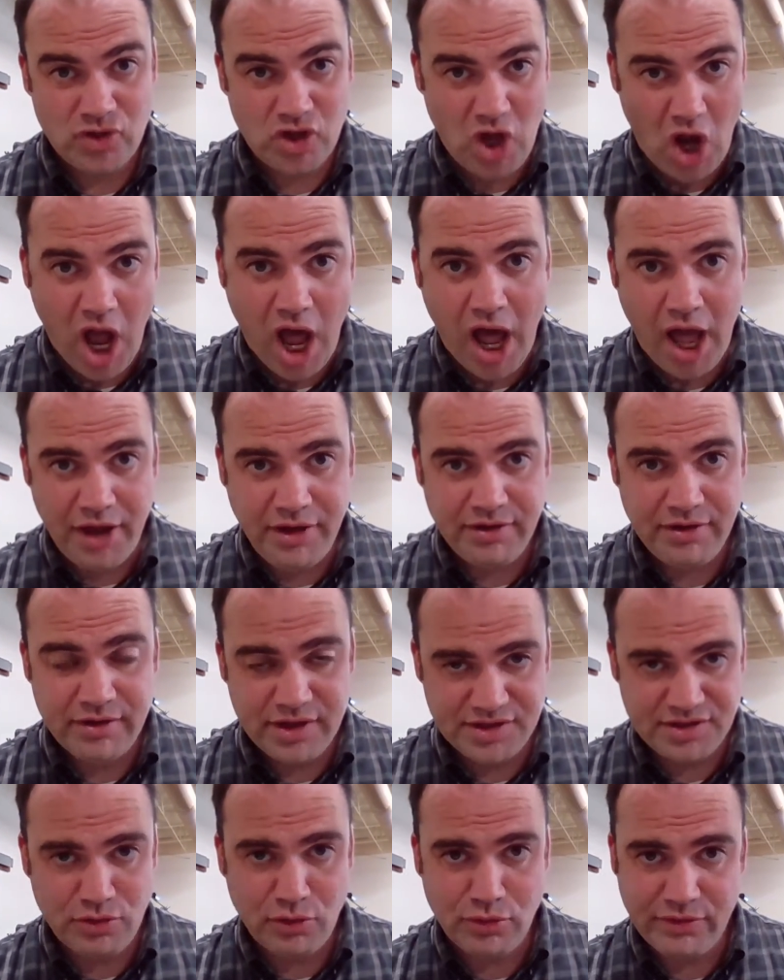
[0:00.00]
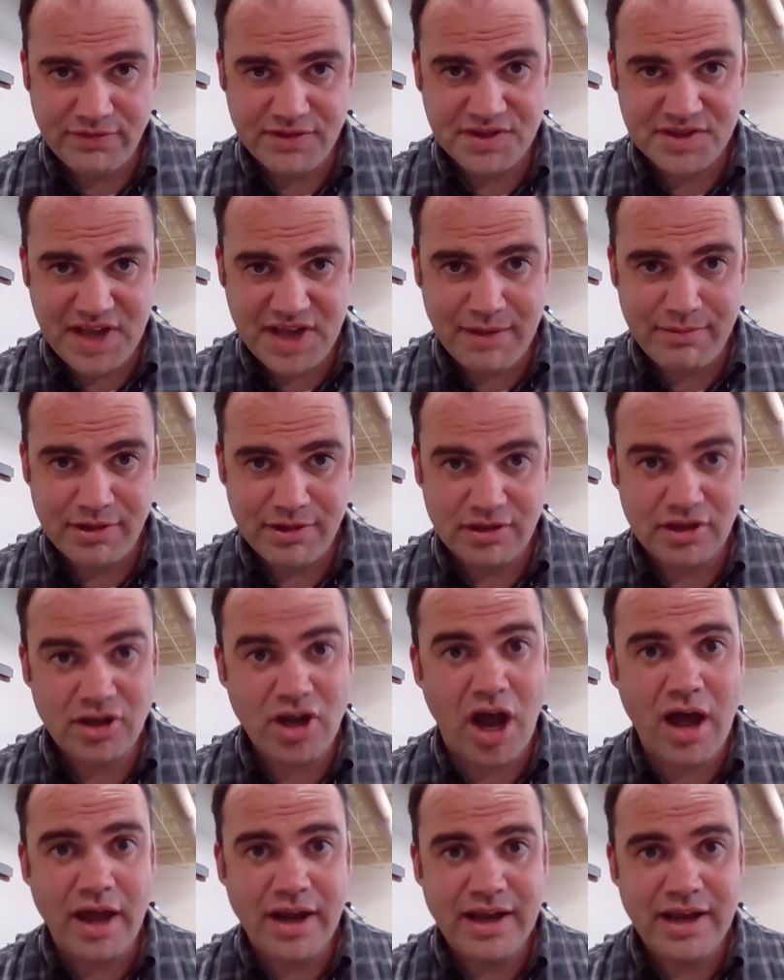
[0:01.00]
God is Lord of the Sabbath.
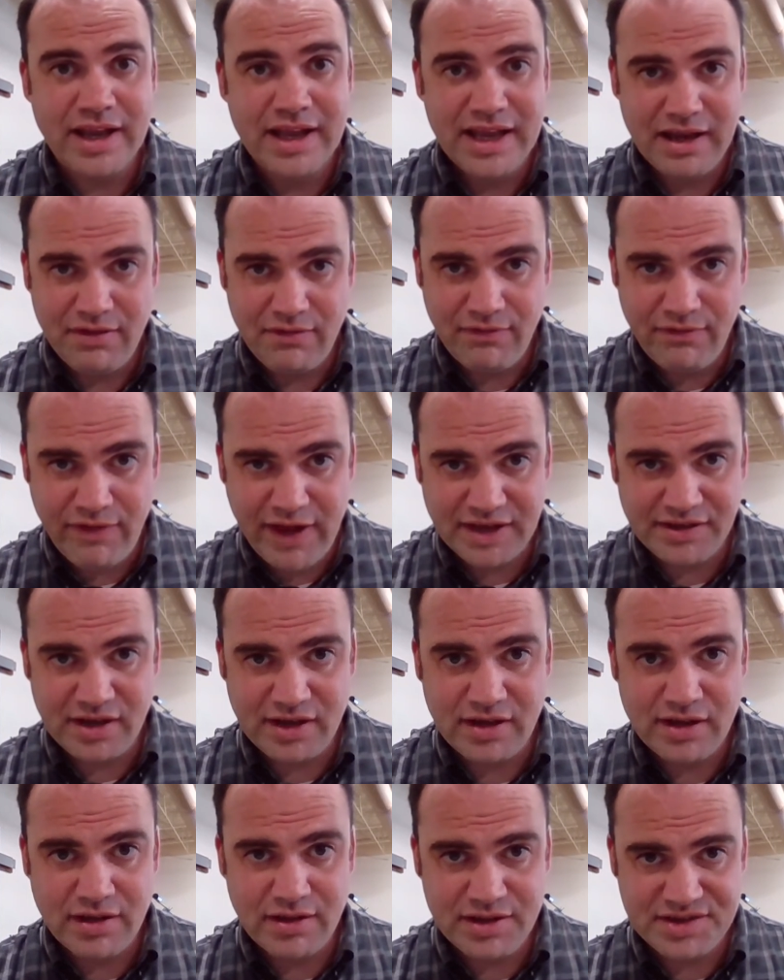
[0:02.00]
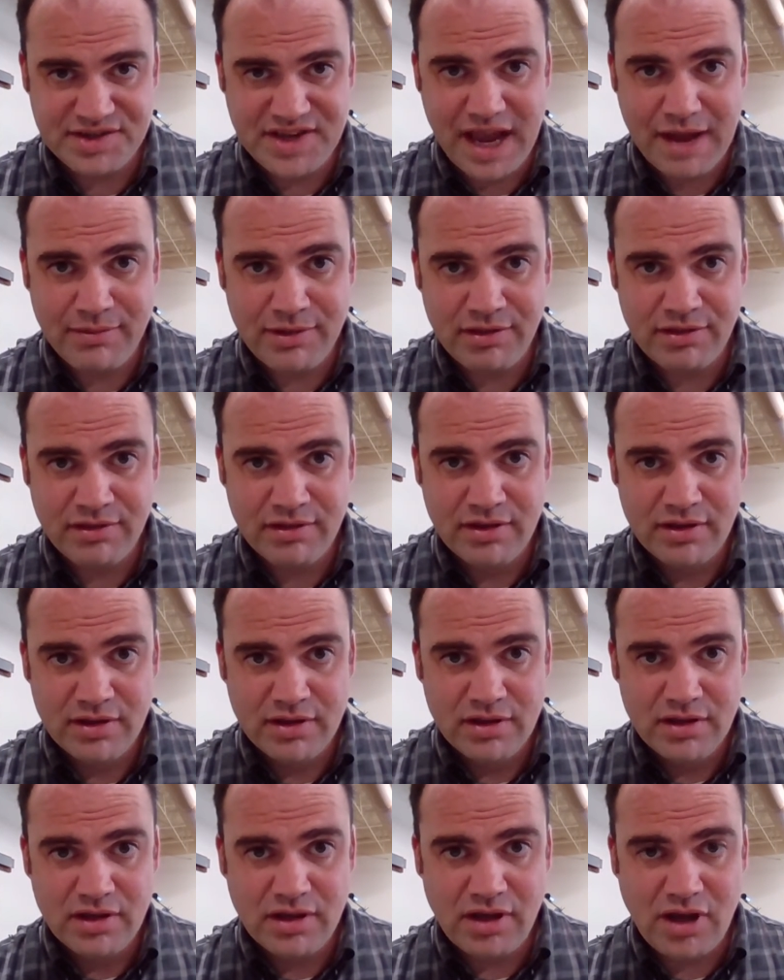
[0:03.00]
God invented the Sabbath.
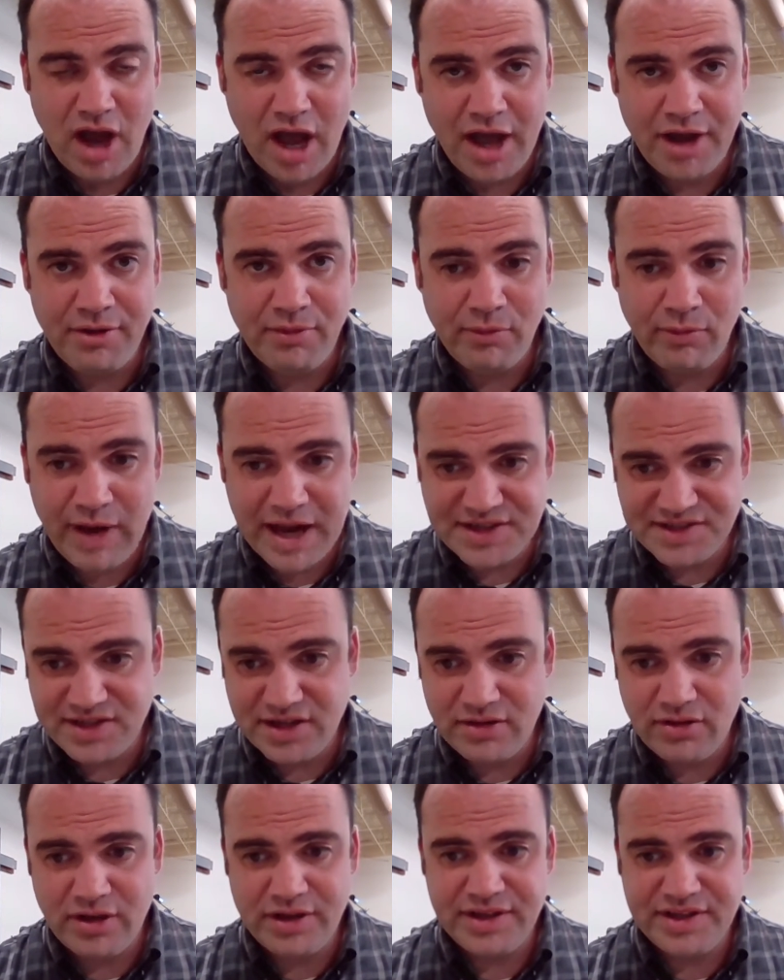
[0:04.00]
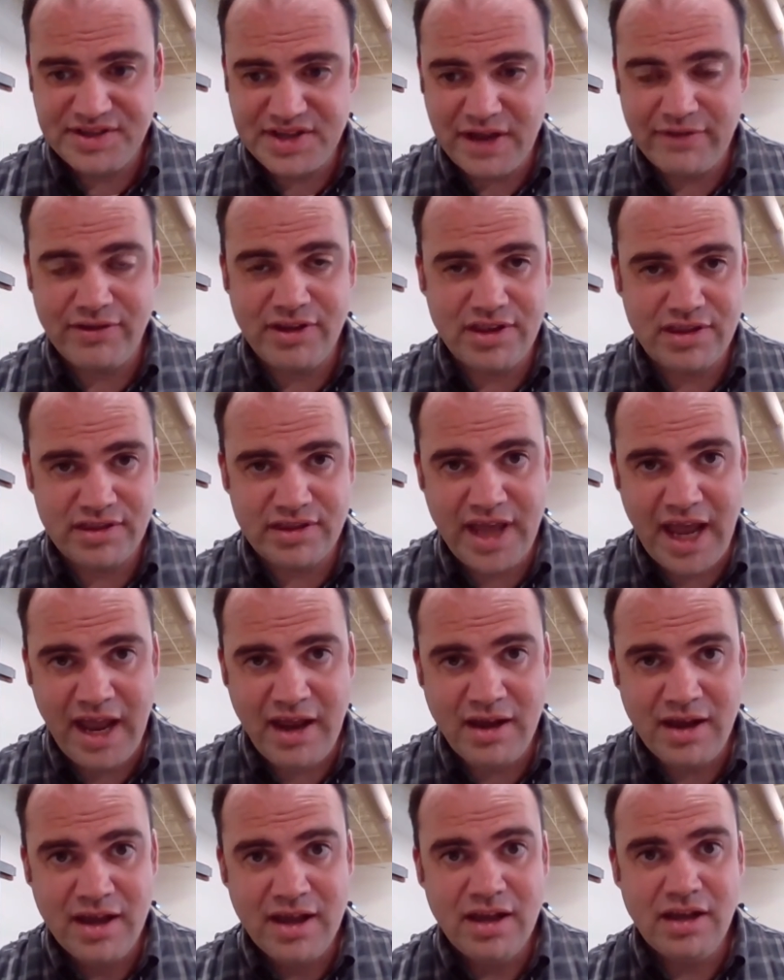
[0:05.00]
God rested on the seventh
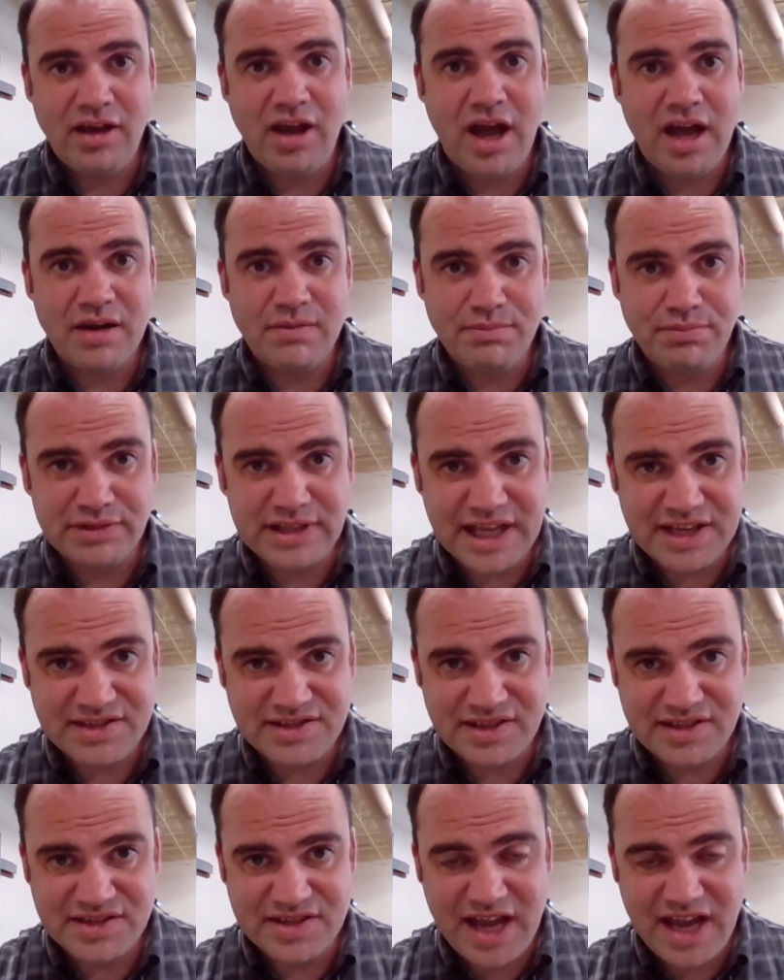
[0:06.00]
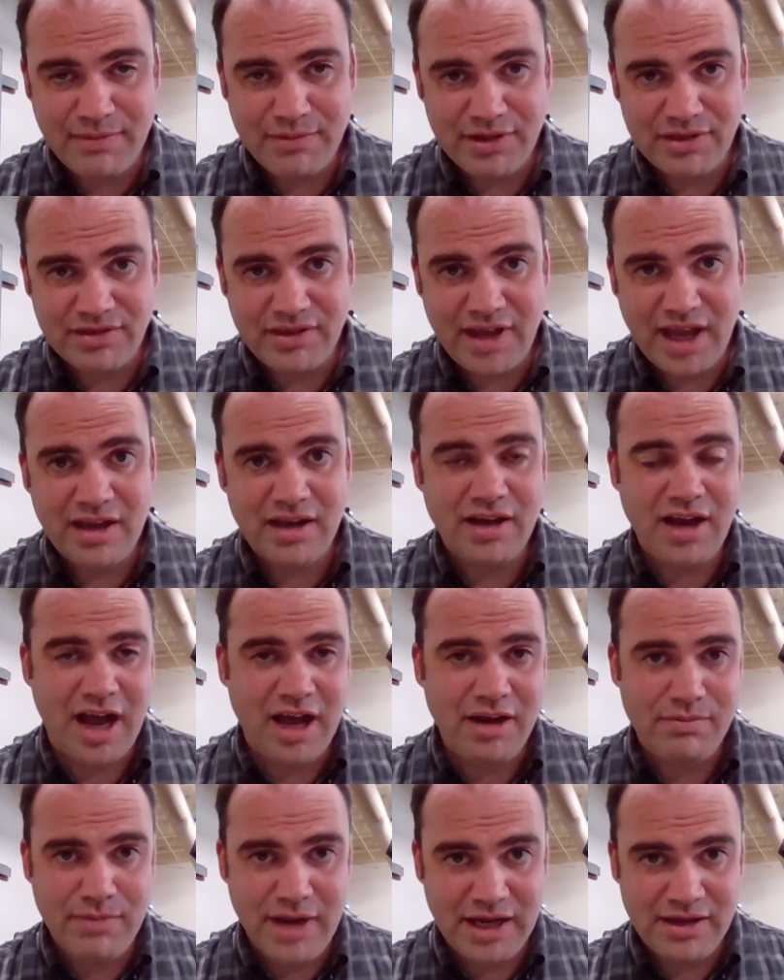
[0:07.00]
day. God blessed the Sabbath day.
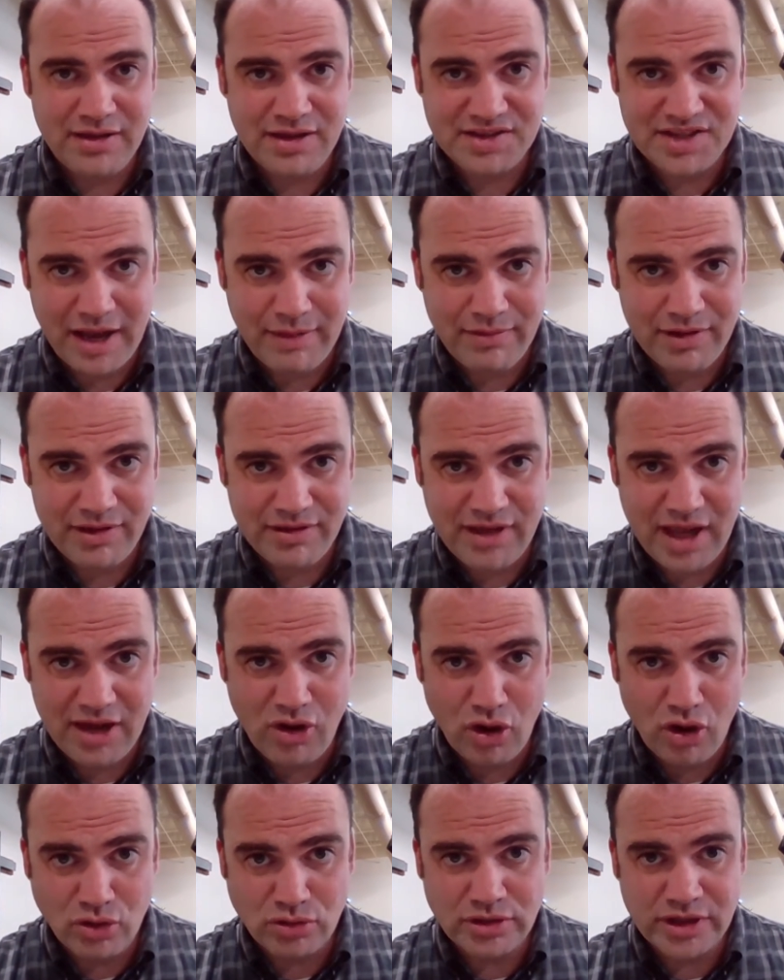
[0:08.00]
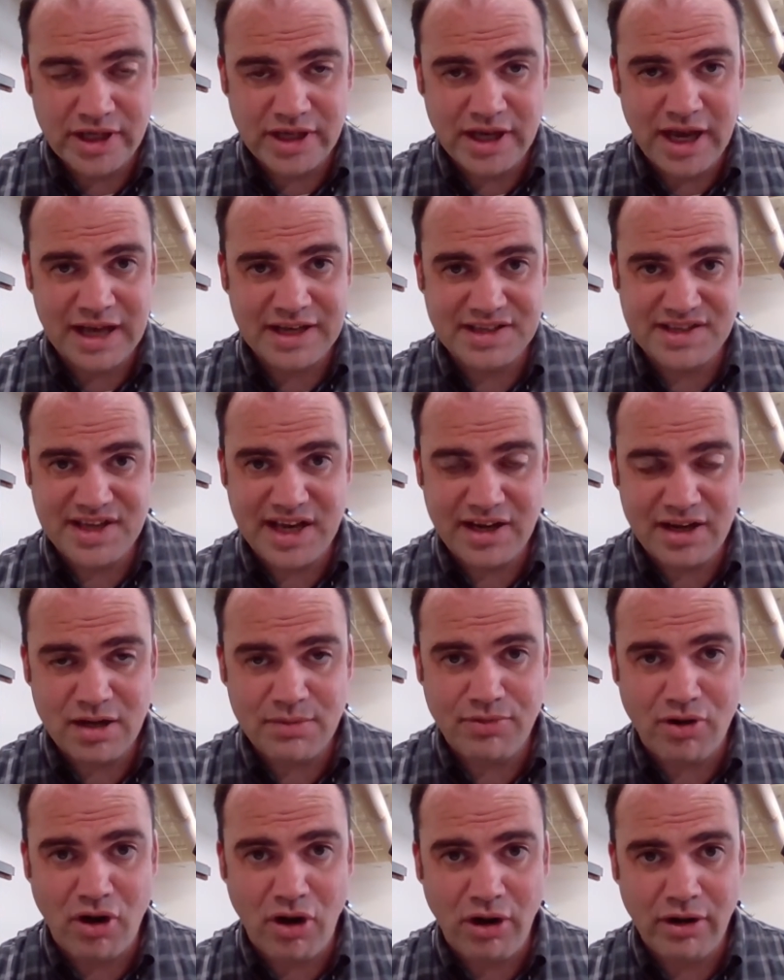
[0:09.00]
God made the Sabbath day holy. God set it
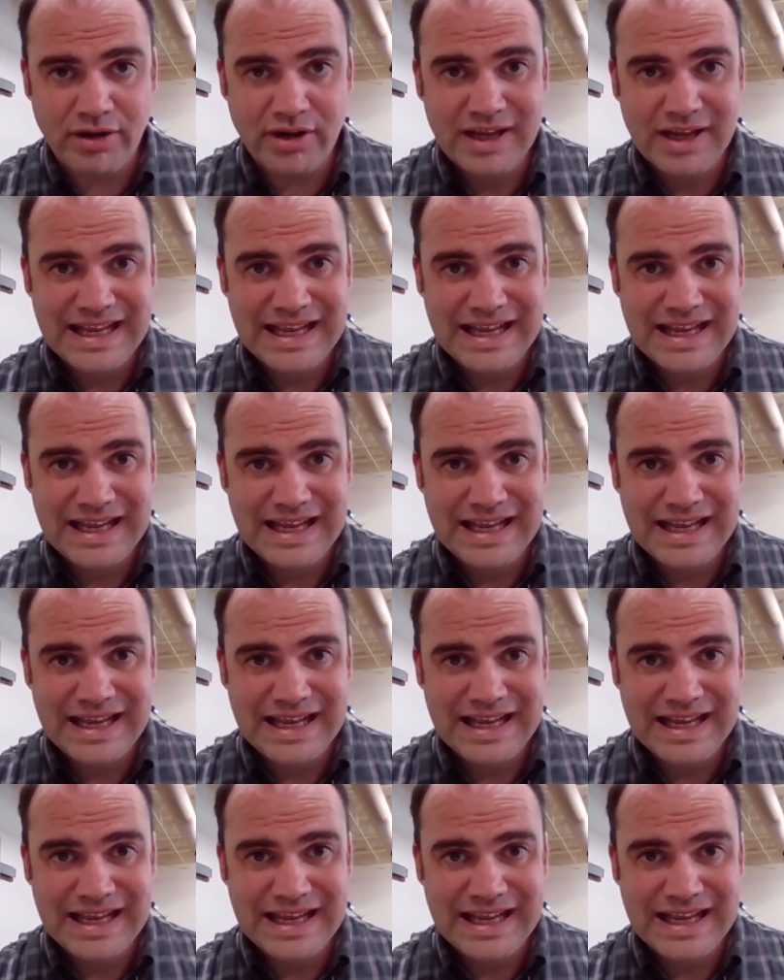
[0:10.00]
apart.